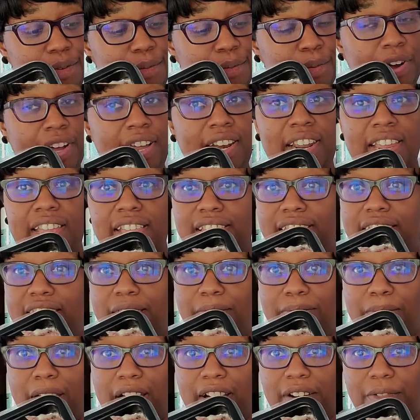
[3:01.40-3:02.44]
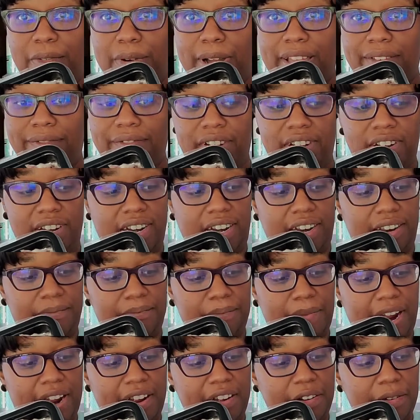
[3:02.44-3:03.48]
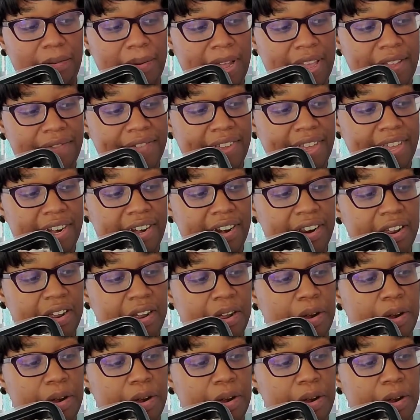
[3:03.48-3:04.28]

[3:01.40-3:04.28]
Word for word: want, and then microwave it and microwave it,